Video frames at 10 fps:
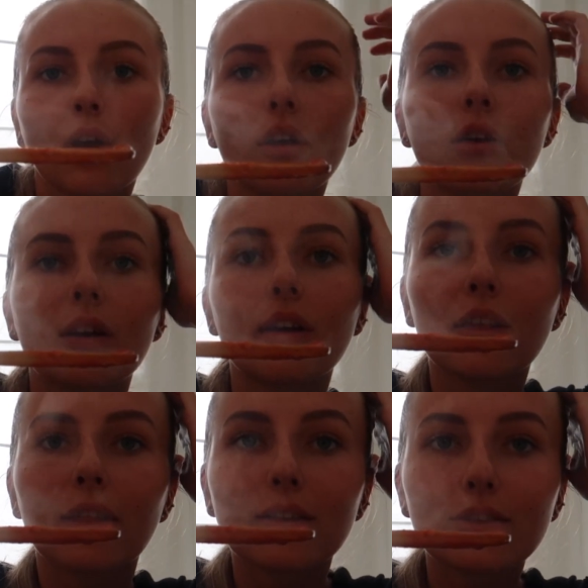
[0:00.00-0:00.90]
Okay,
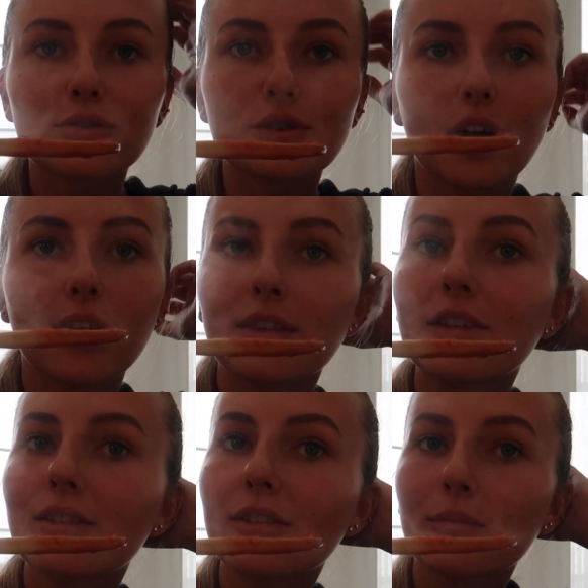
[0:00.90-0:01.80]
let's try
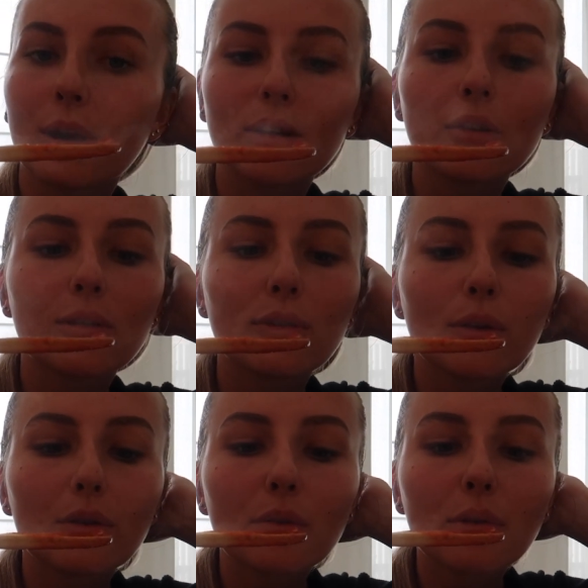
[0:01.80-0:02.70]
this tomato
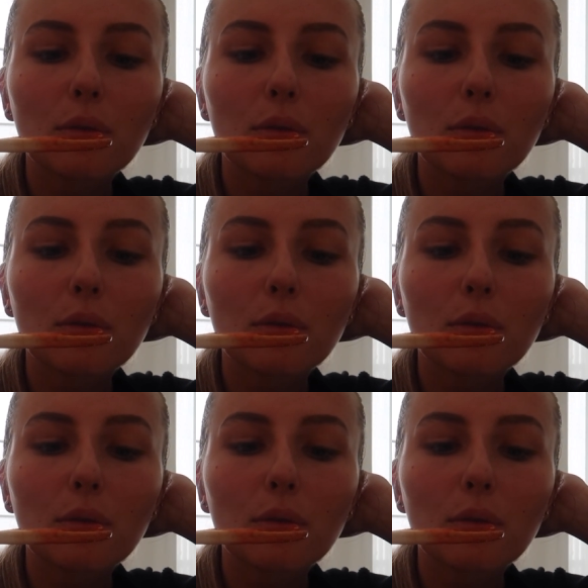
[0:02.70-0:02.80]
sauce.